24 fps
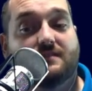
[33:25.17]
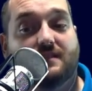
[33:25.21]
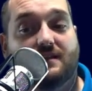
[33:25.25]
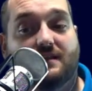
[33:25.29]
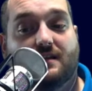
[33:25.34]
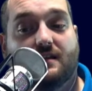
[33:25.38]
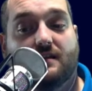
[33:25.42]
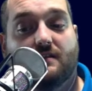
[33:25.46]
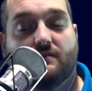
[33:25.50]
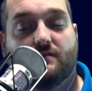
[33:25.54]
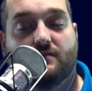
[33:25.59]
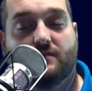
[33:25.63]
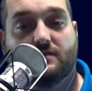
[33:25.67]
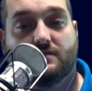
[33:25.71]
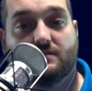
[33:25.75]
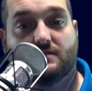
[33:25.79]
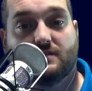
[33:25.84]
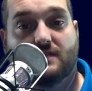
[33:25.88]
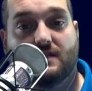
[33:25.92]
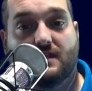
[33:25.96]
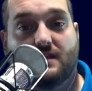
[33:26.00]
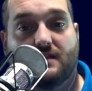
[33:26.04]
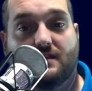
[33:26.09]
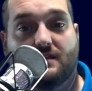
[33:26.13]
that kind of
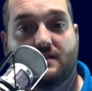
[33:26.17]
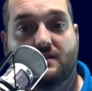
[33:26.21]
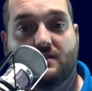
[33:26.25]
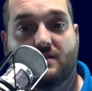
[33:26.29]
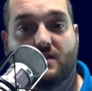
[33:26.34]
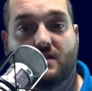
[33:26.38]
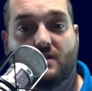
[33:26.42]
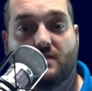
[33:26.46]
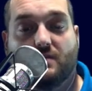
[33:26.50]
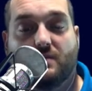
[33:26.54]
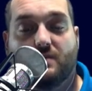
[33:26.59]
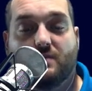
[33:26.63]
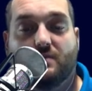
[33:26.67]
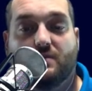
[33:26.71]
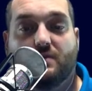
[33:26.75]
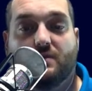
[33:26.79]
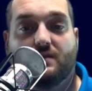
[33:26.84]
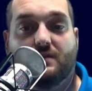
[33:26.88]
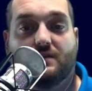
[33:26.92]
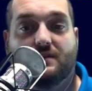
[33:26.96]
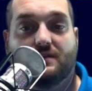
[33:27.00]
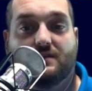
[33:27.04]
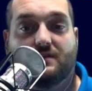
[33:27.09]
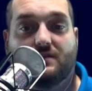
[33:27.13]
functionality to be
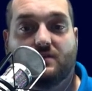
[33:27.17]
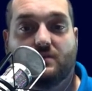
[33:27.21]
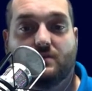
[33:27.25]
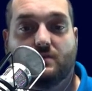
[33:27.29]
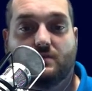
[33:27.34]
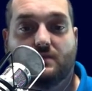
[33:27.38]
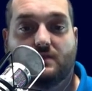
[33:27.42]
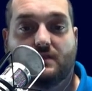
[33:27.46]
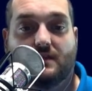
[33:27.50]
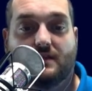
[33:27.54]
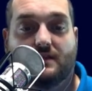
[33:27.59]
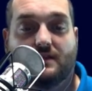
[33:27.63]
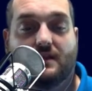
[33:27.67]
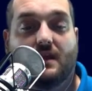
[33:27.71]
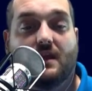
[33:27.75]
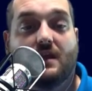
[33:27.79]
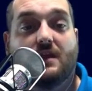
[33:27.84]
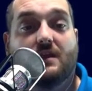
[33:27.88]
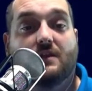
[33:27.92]
put into yet.